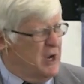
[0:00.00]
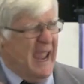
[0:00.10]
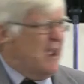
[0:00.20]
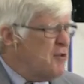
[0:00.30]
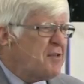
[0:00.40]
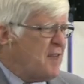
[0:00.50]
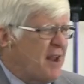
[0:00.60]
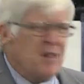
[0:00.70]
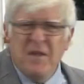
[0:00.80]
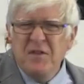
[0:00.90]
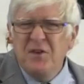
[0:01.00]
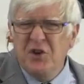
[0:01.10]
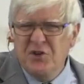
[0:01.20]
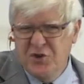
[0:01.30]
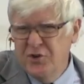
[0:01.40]
Can't you settle this
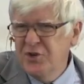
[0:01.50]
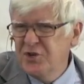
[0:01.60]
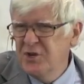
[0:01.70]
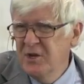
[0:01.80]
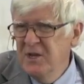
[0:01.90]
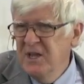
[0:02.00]
into church?